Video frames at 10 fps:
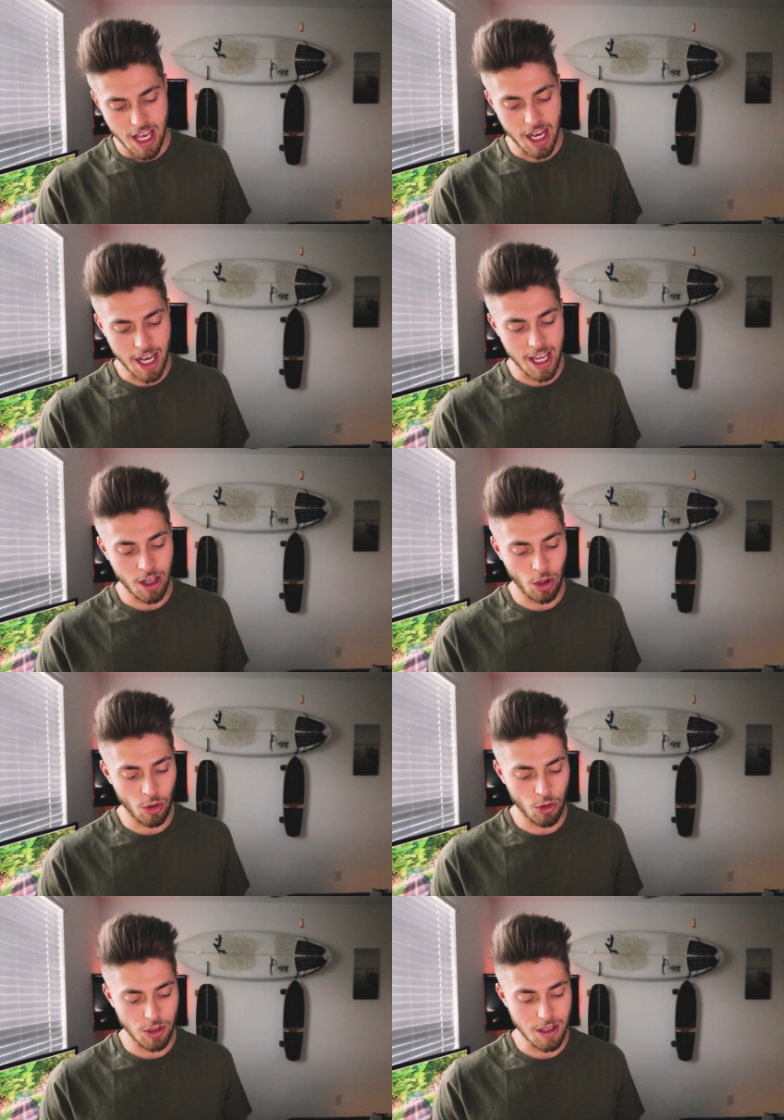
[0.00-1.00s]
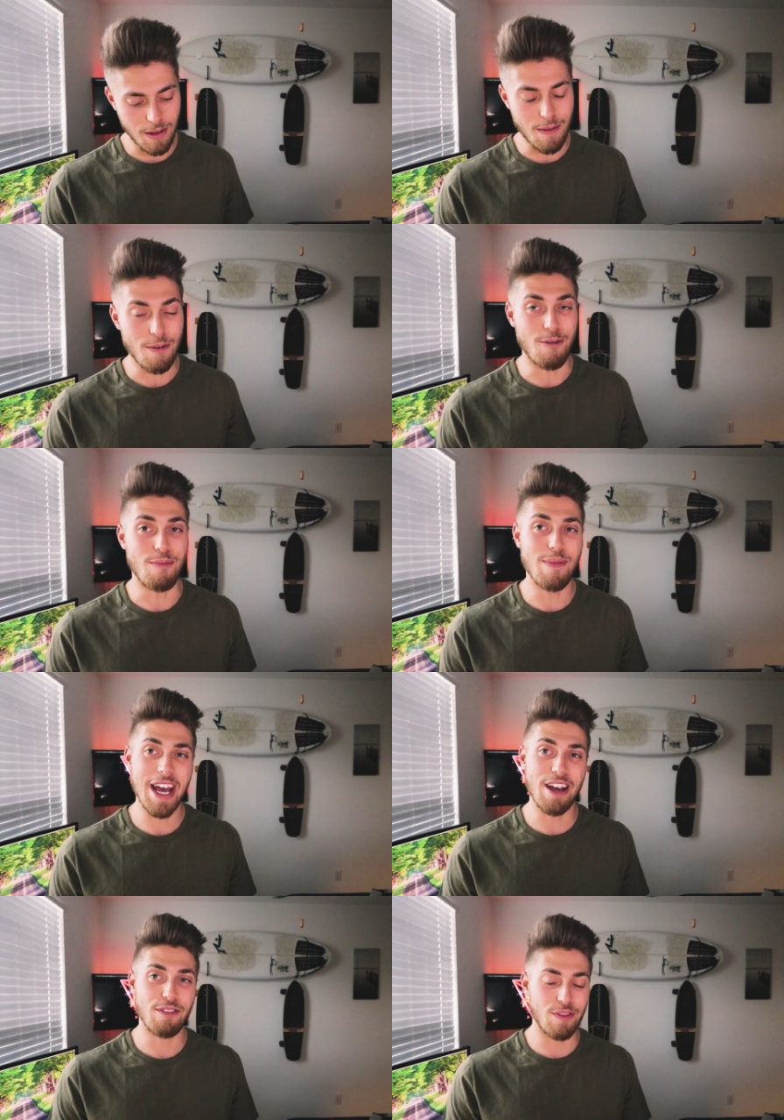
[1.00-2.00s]
high hold,
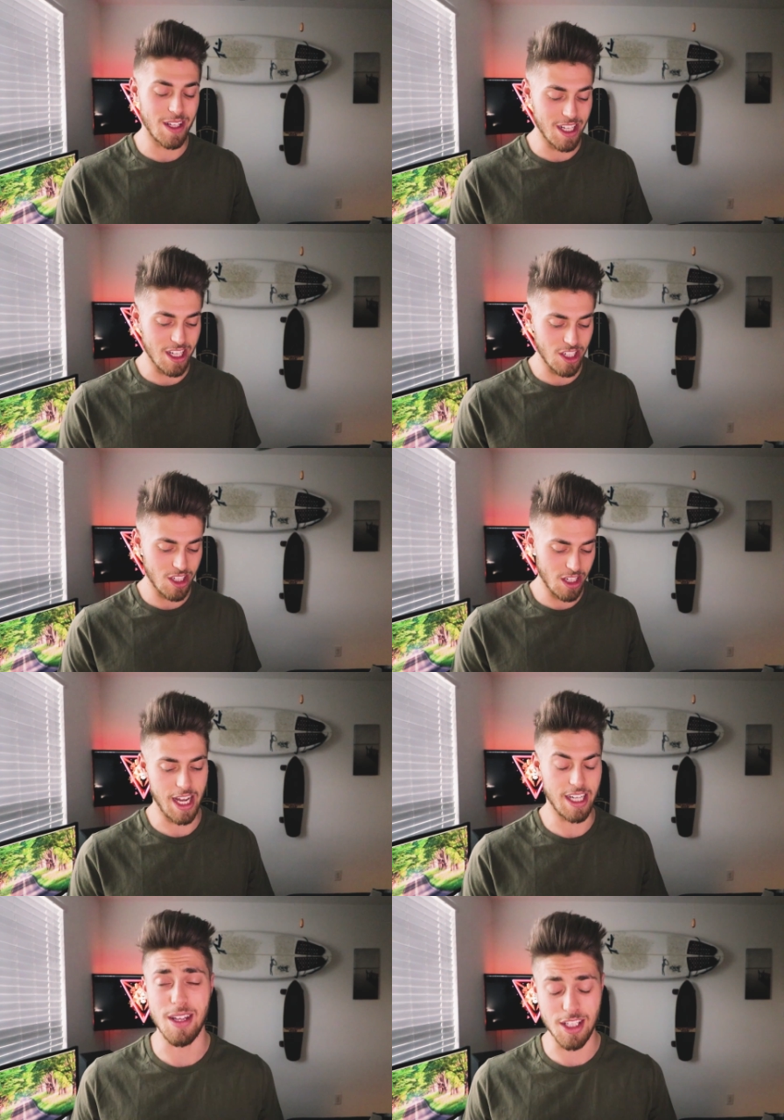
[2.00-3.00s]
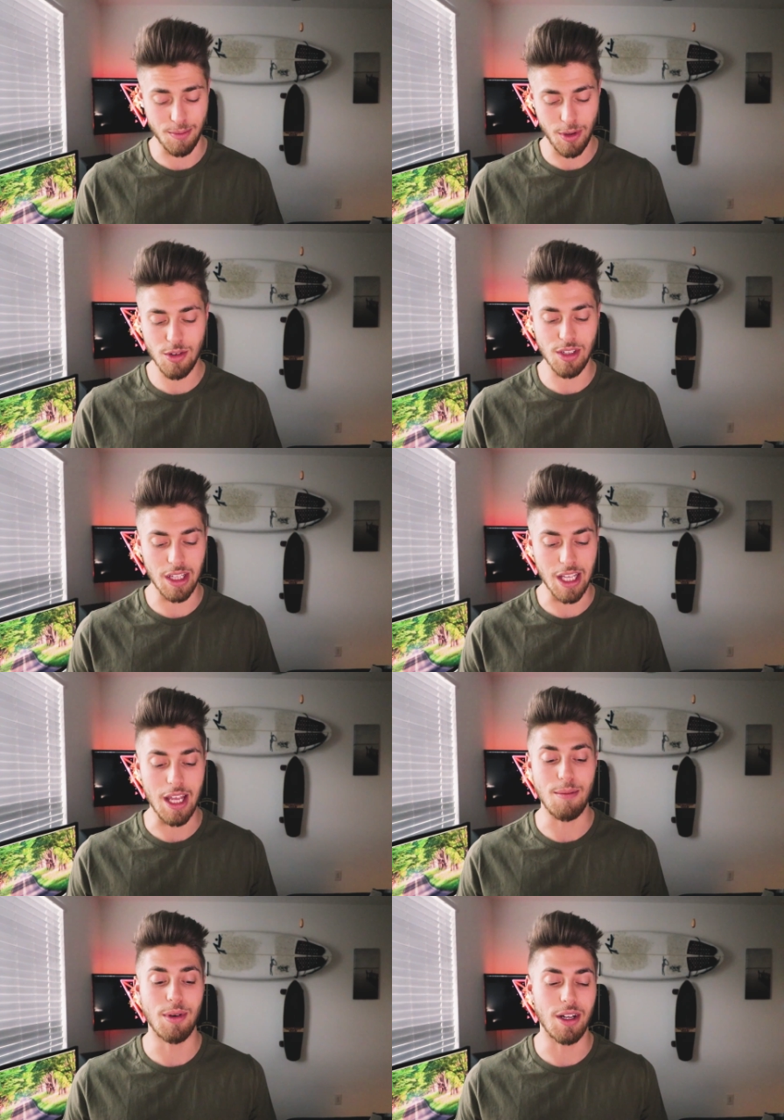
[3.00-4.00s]
matte finish, and it's supposedly
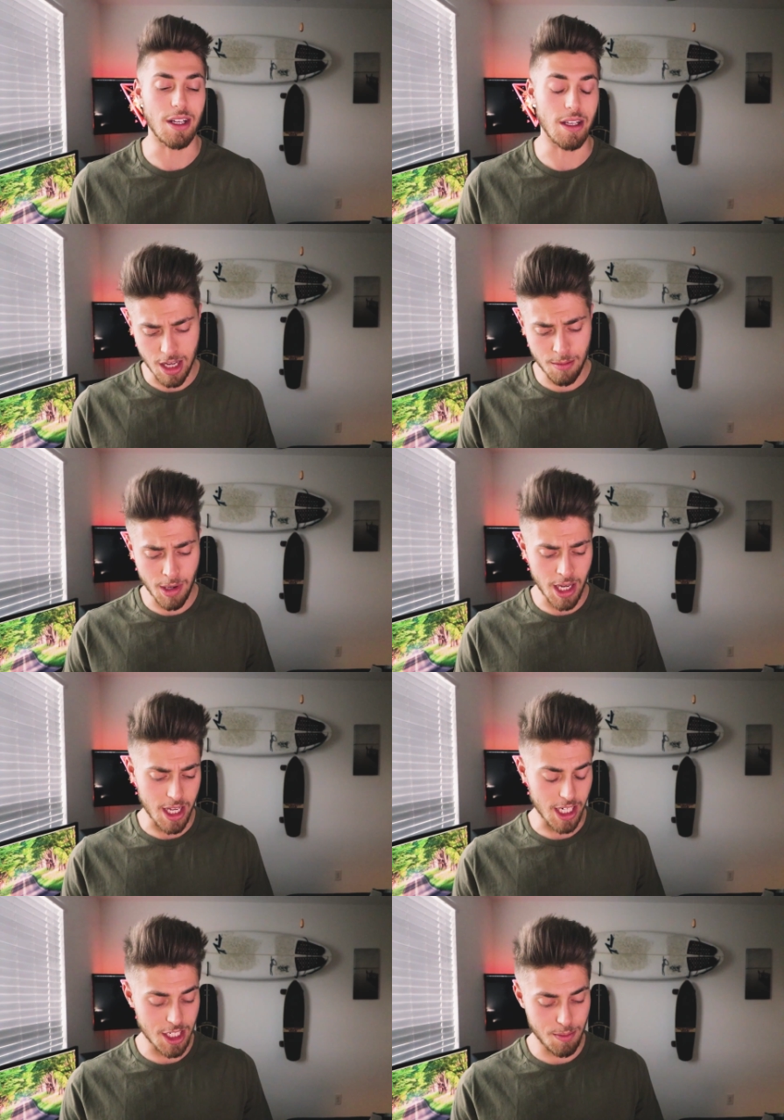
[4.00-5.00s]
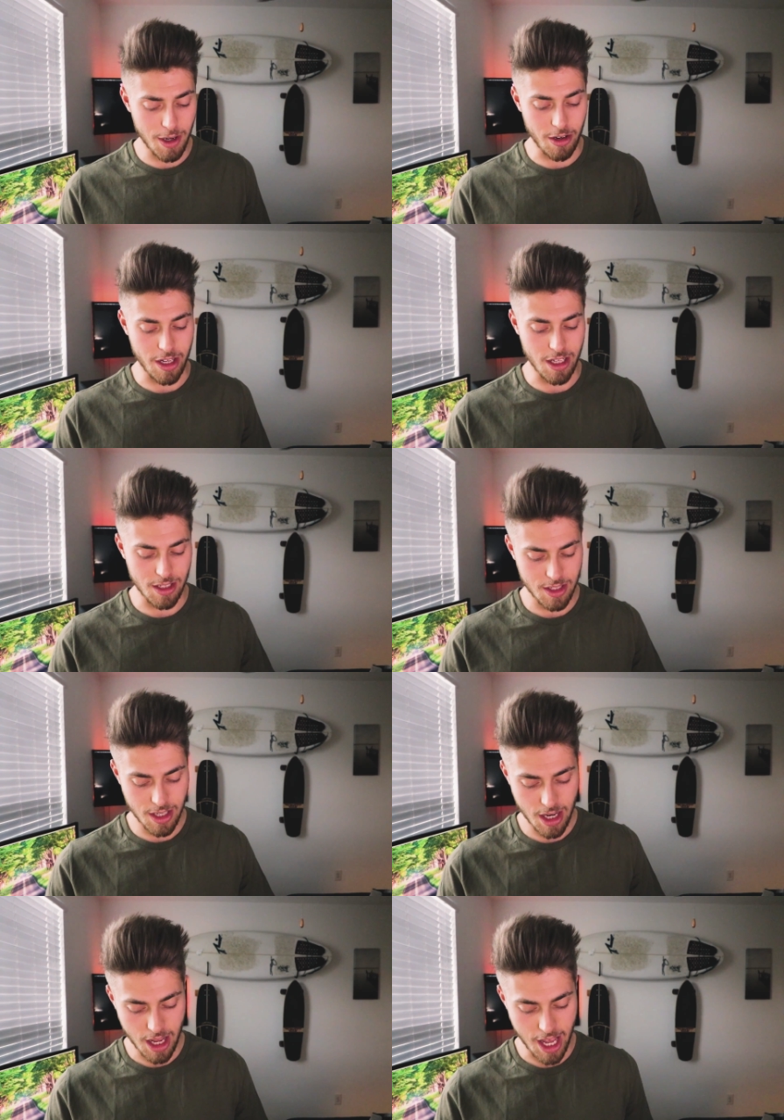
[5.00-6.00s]
a putty. In my
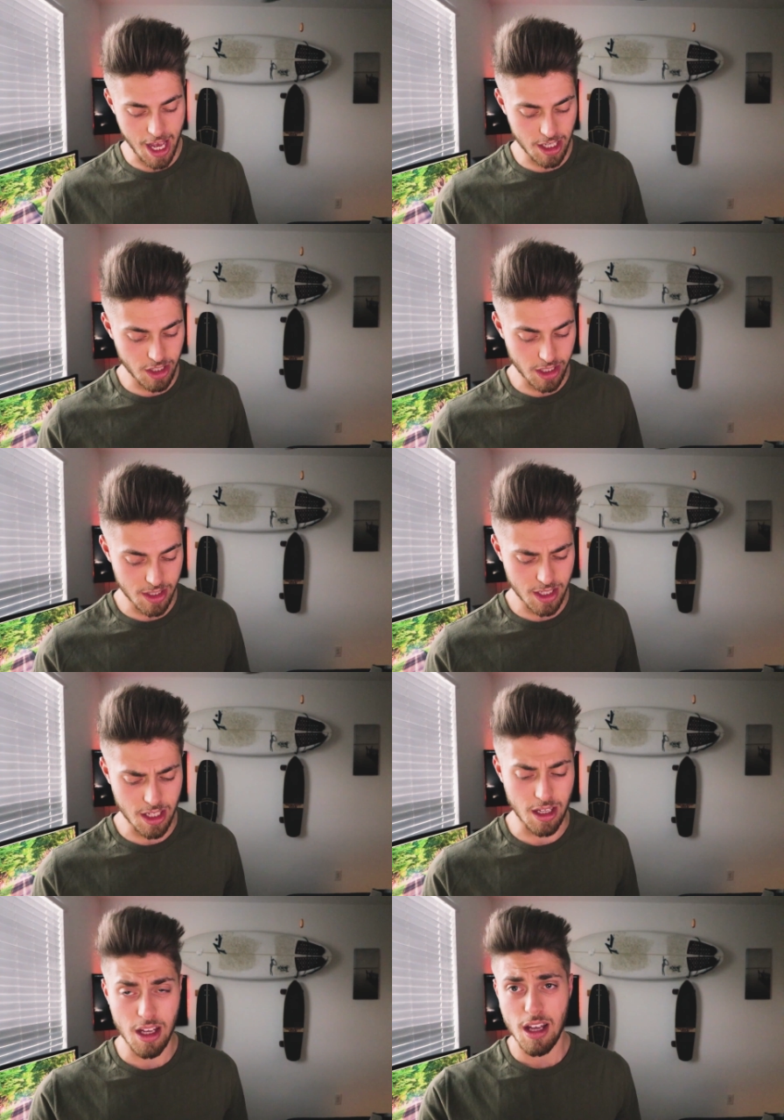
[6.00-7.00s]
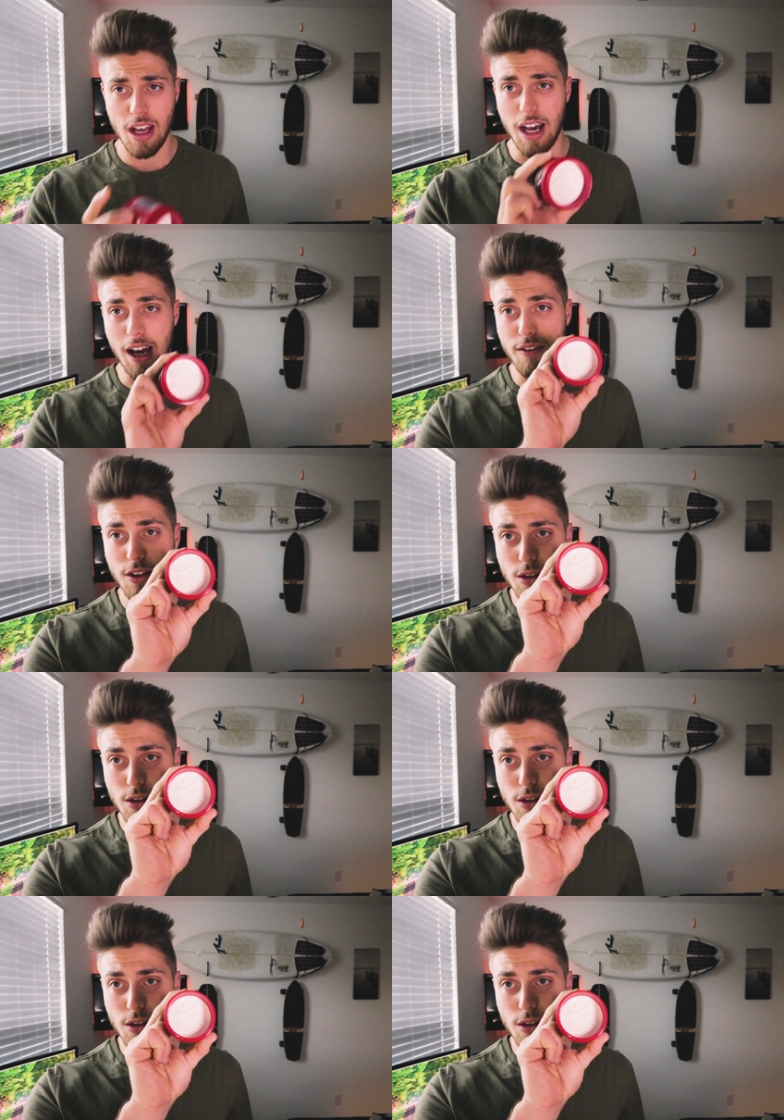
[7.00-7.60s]
experience, as you can see, I've